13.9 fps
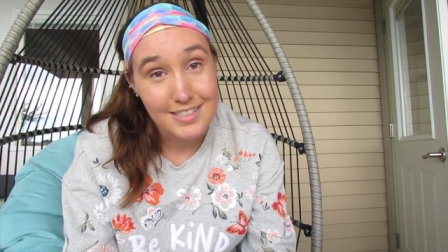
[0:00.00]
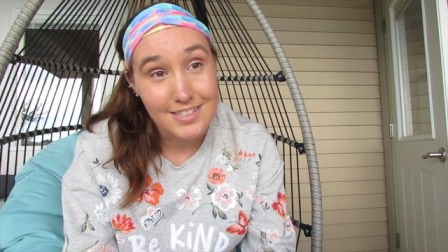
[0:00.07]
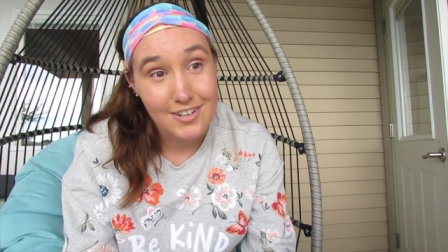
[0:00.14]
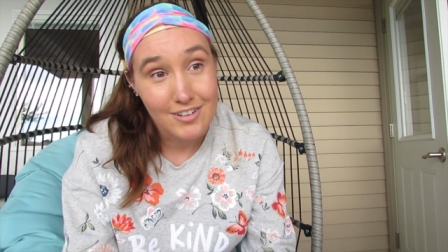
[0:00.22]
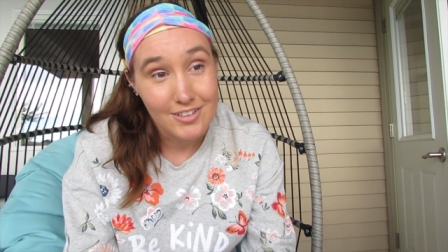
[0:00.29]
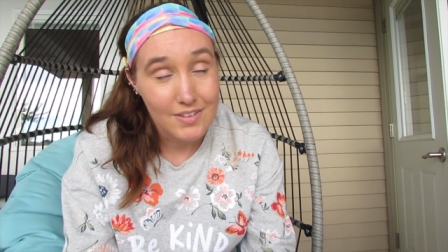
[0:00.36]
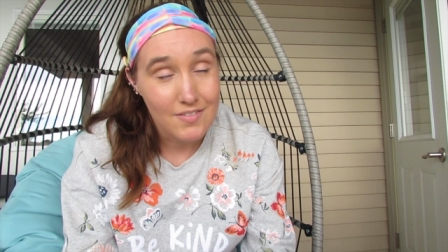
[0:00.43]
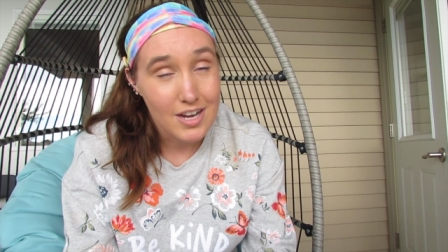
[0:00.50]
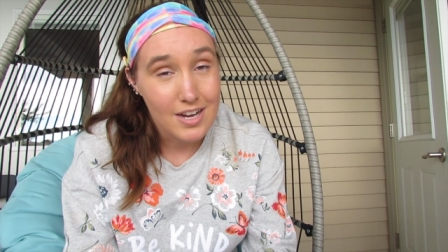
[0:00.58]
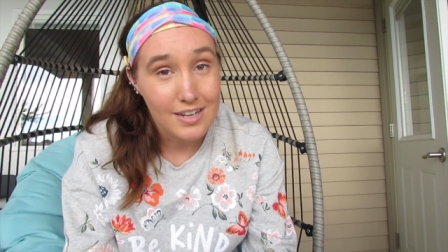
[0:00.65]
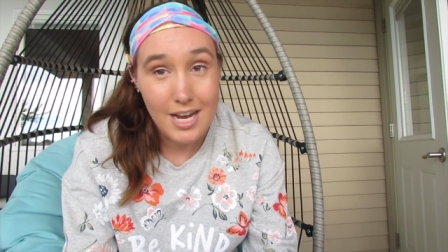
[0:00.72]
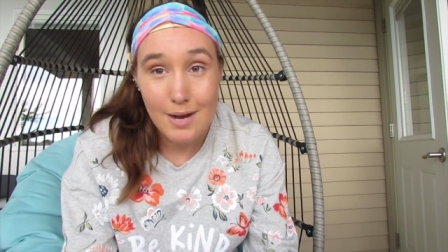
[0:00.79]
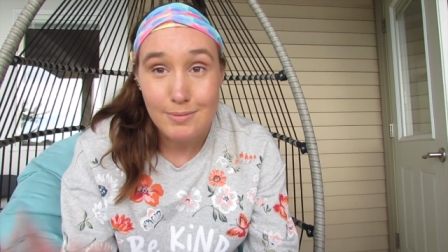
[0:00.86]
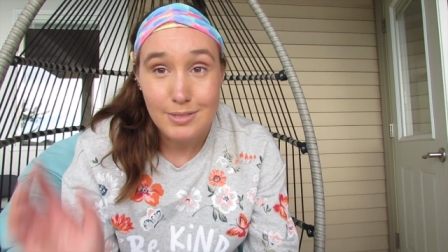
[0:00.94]
So leave
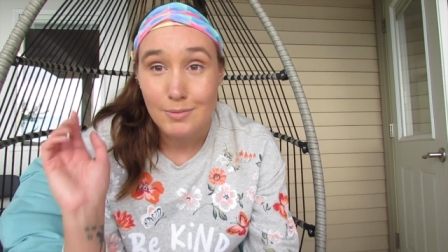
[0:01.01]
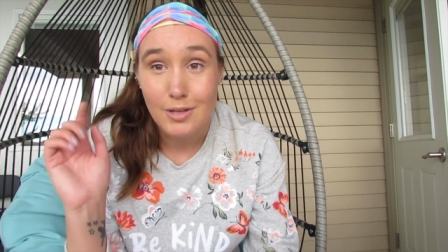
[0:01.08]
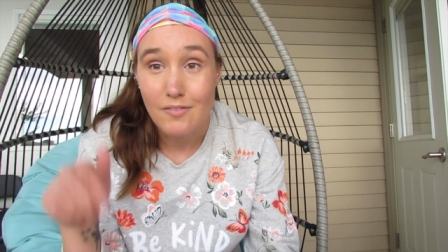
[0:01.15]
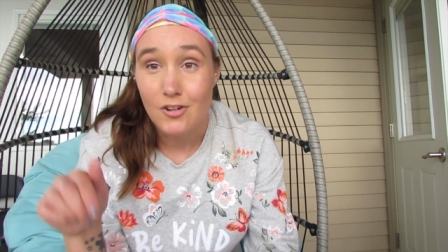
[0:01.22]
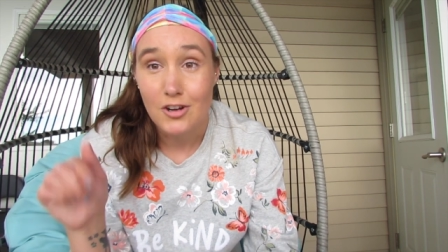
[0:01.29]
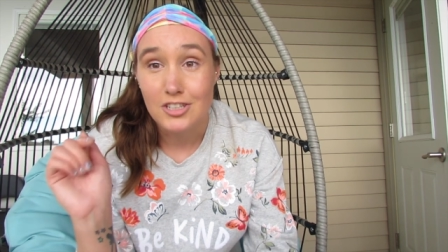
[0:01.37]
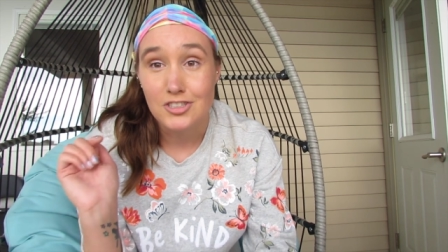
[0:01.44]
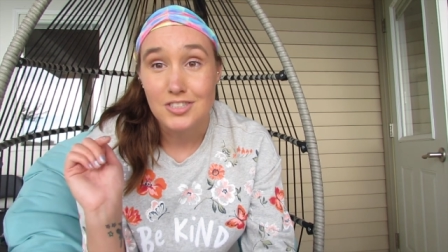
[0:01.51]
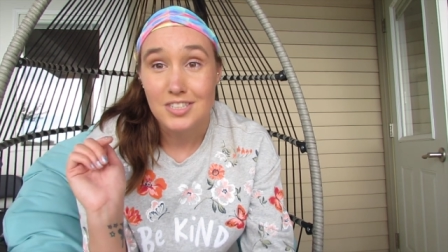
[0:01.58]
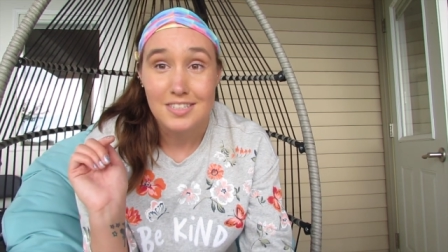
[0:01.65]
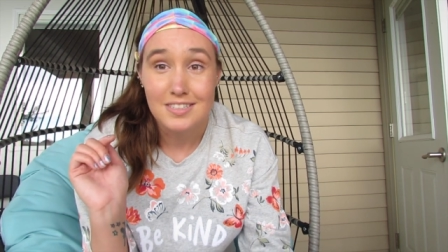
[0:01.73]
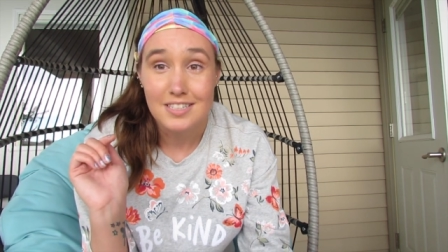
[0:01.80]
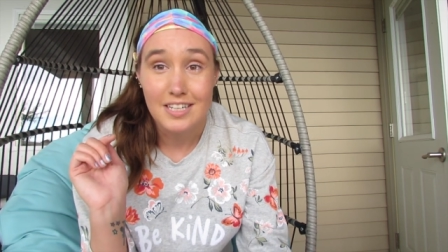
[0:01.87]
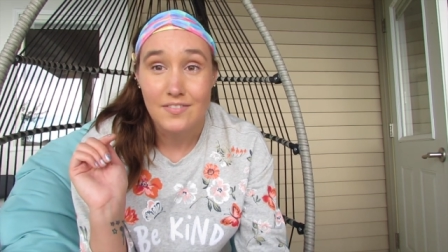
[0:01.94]
a comment down below if you're interested
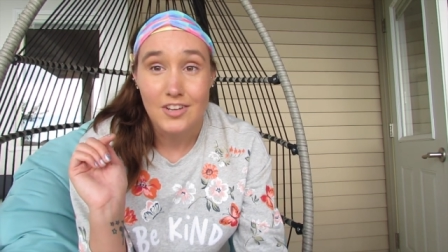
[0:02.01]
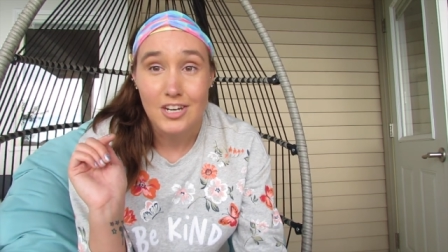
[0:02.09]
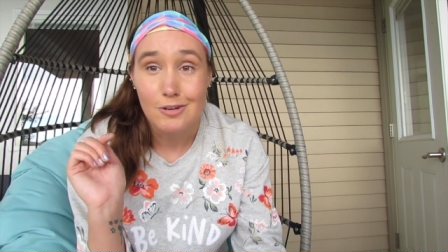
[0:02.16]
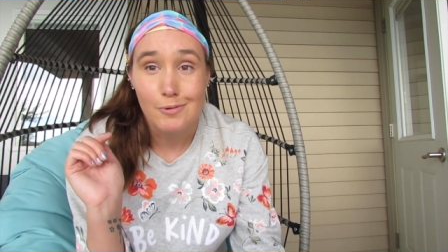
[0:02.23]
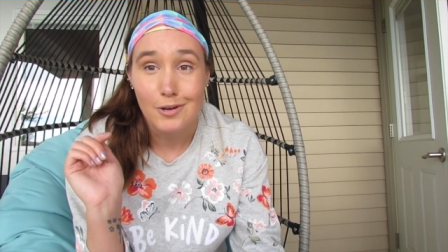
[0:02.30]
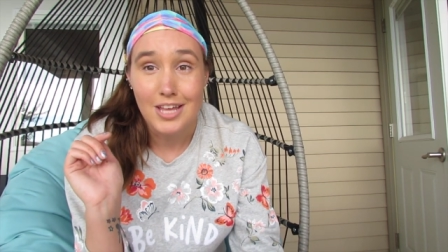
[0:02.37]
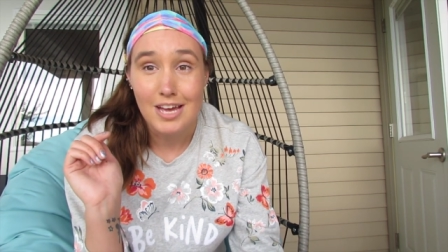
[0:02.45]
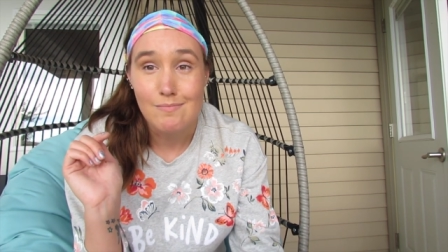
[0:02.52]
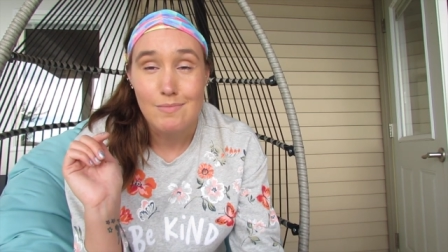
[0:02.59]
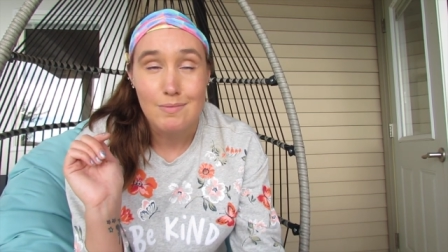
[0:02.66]
in seeing a video about that.